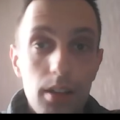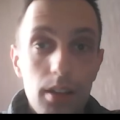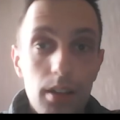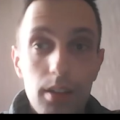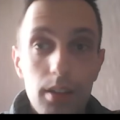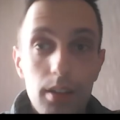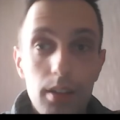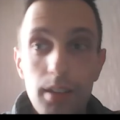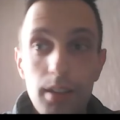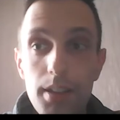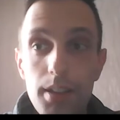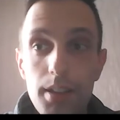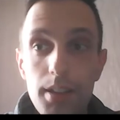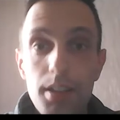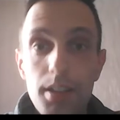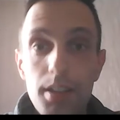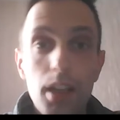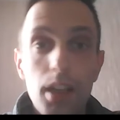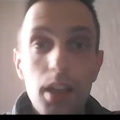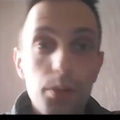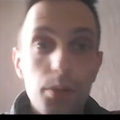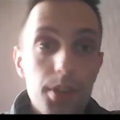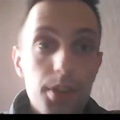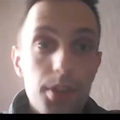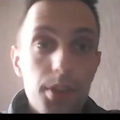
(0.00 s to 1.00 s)
let's
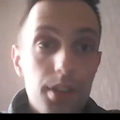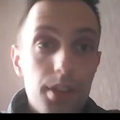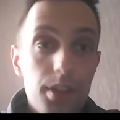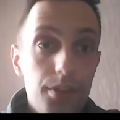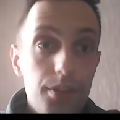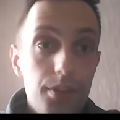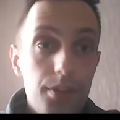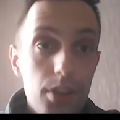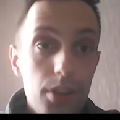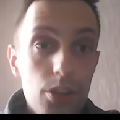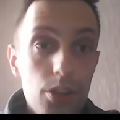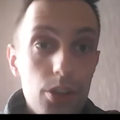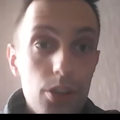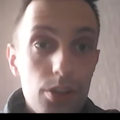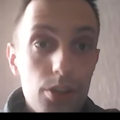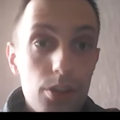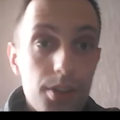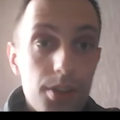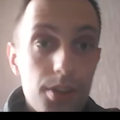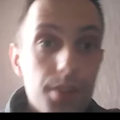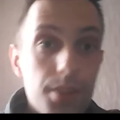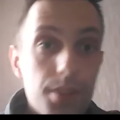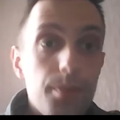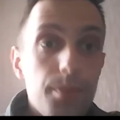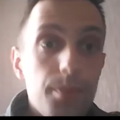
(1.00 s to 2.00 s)
start with the
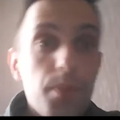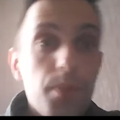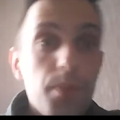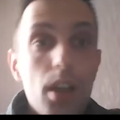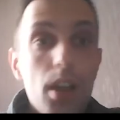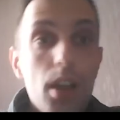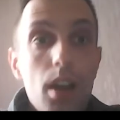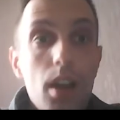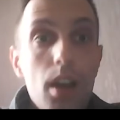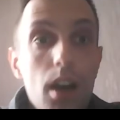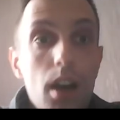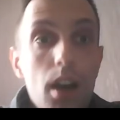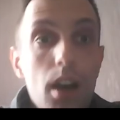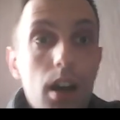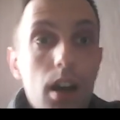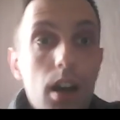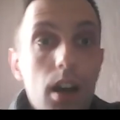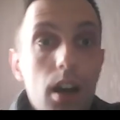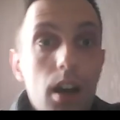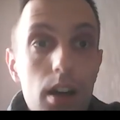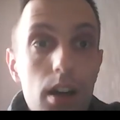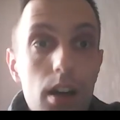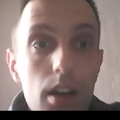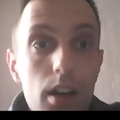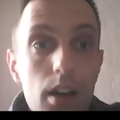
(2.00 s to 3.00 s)
definitions.
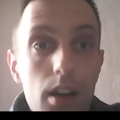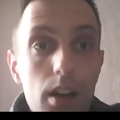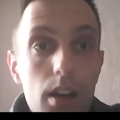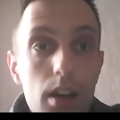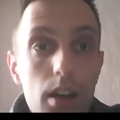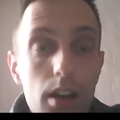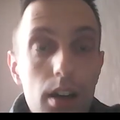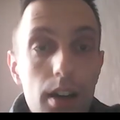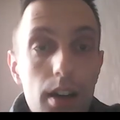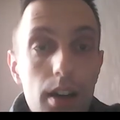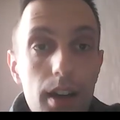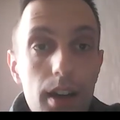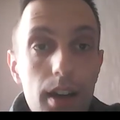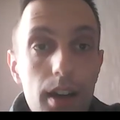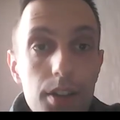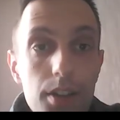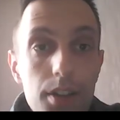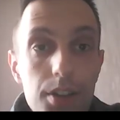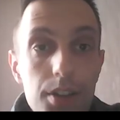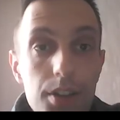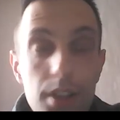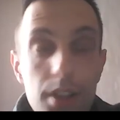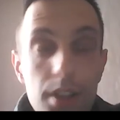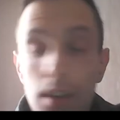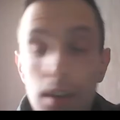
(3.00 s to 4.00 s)

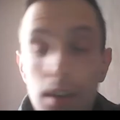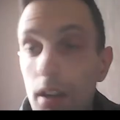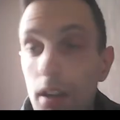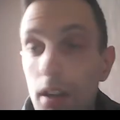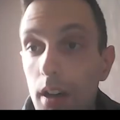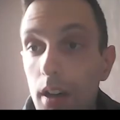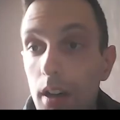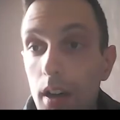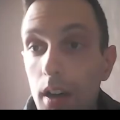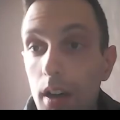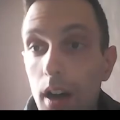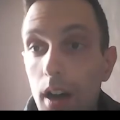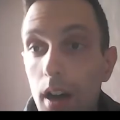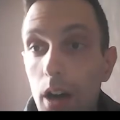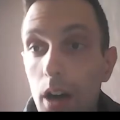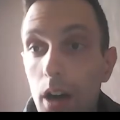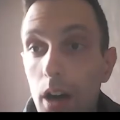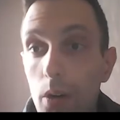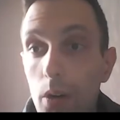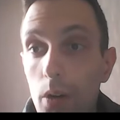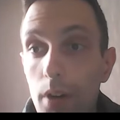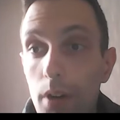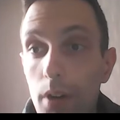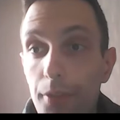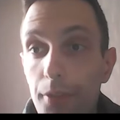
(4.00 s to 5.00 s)
And
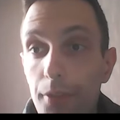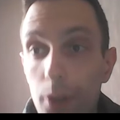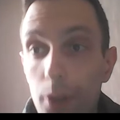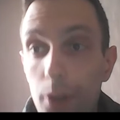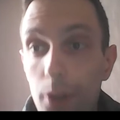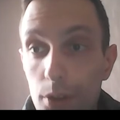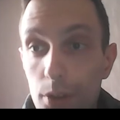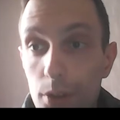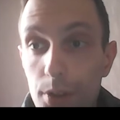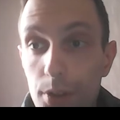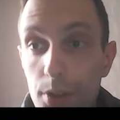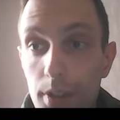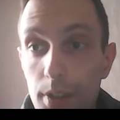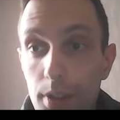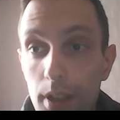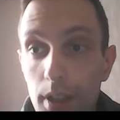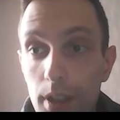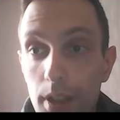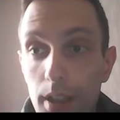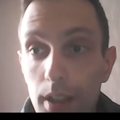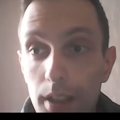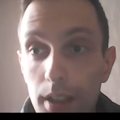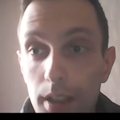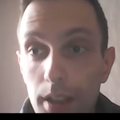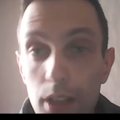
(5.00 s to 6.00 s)
our first
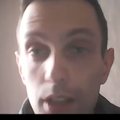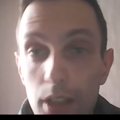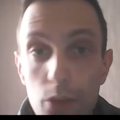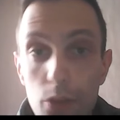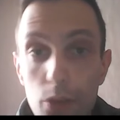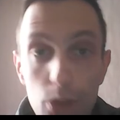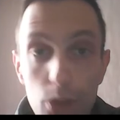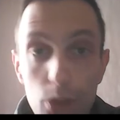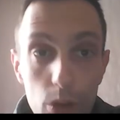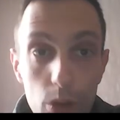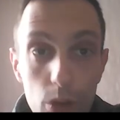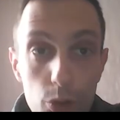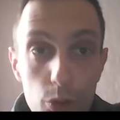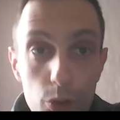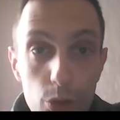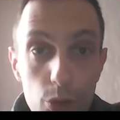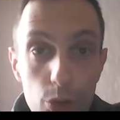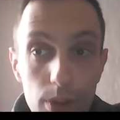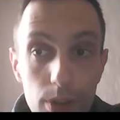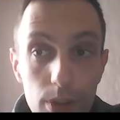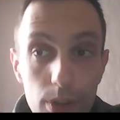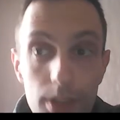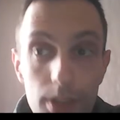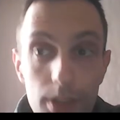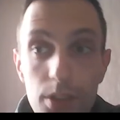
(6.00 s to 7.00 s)
keynote
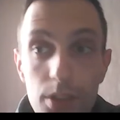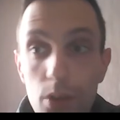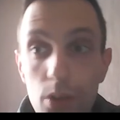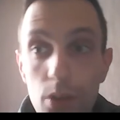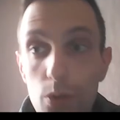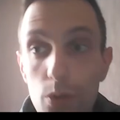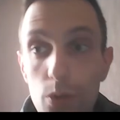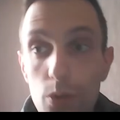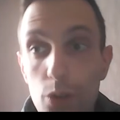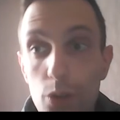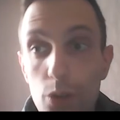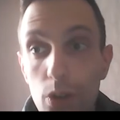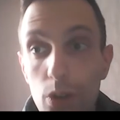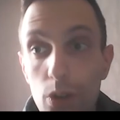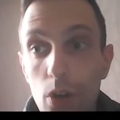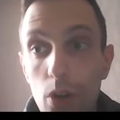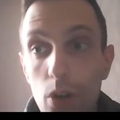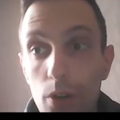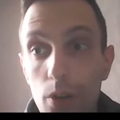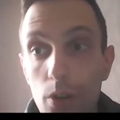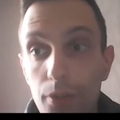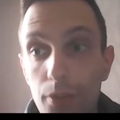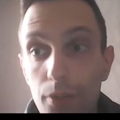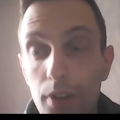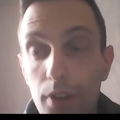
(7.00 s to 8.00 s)
notion is a notion
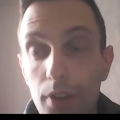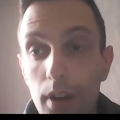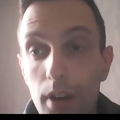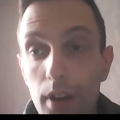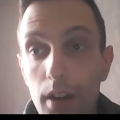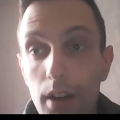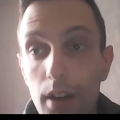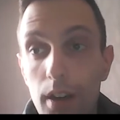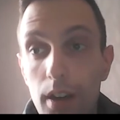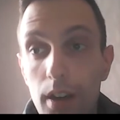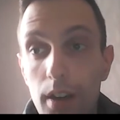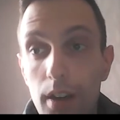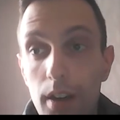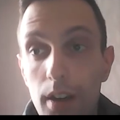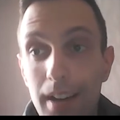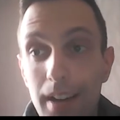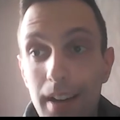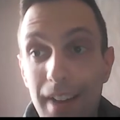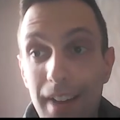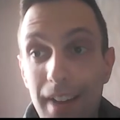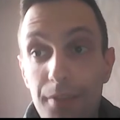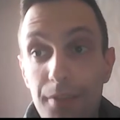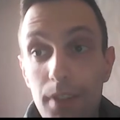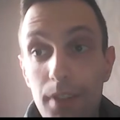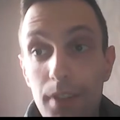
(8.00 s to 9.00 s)
of
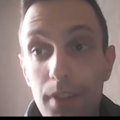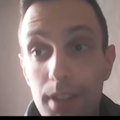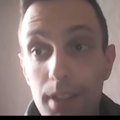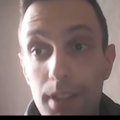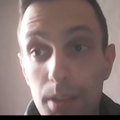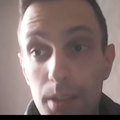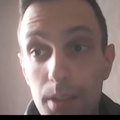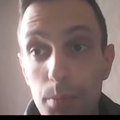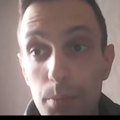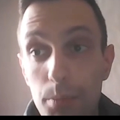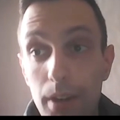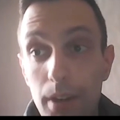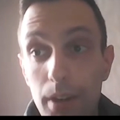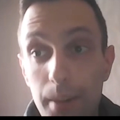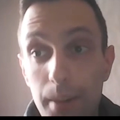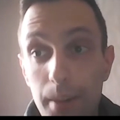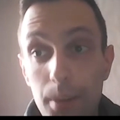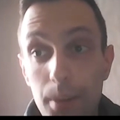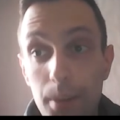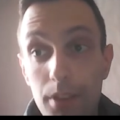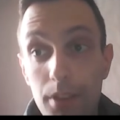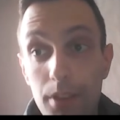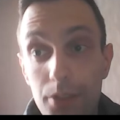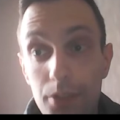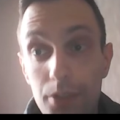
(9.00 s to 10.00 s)
a fixed
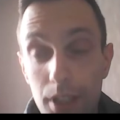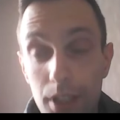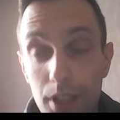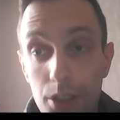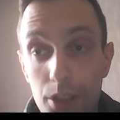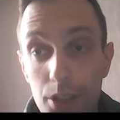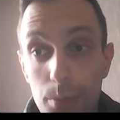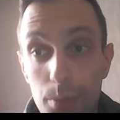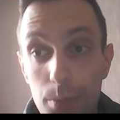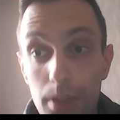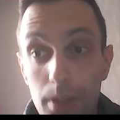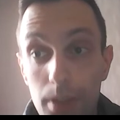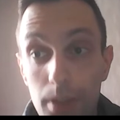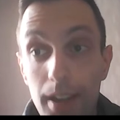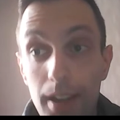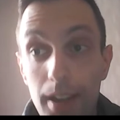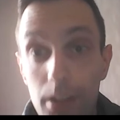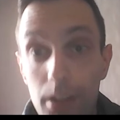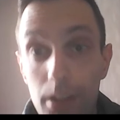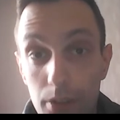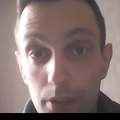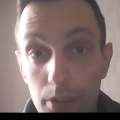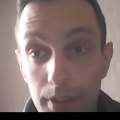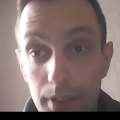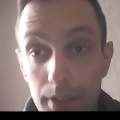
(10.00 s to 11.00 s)
parameter tractable
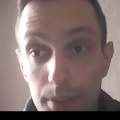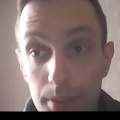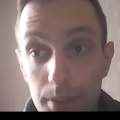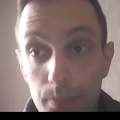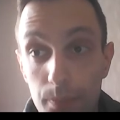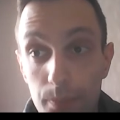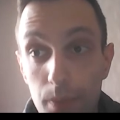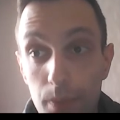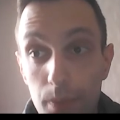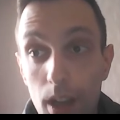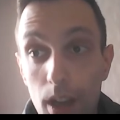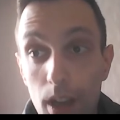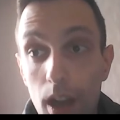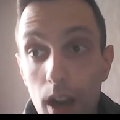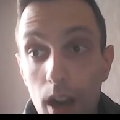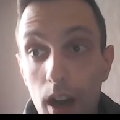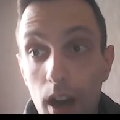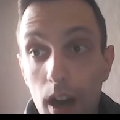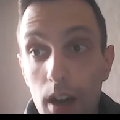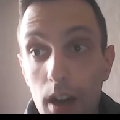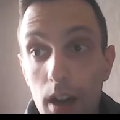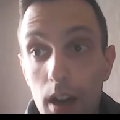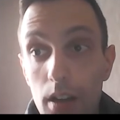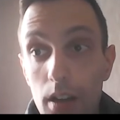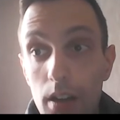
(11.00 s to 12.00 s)
algorithm.
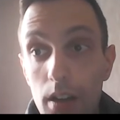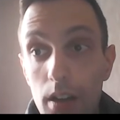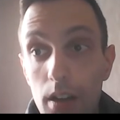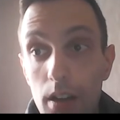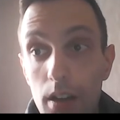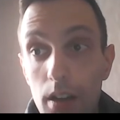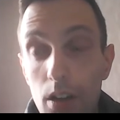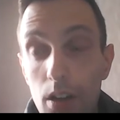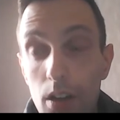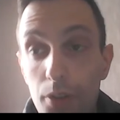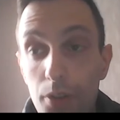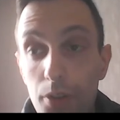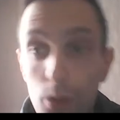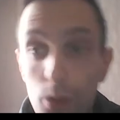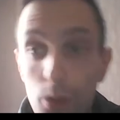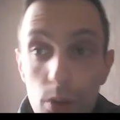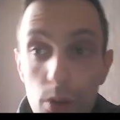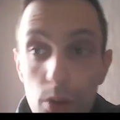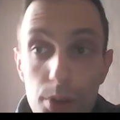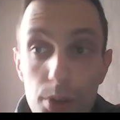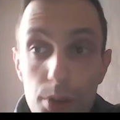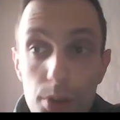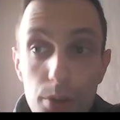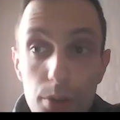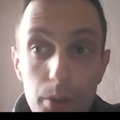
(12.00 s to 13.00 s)
Of
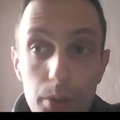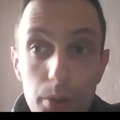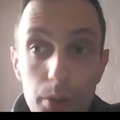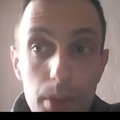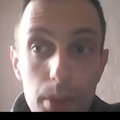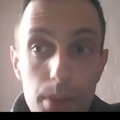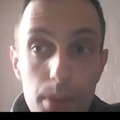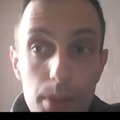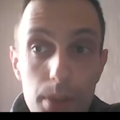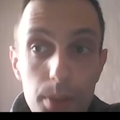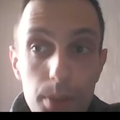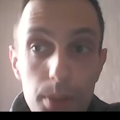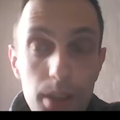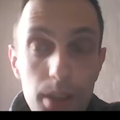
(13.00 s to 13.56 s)
course, we may speak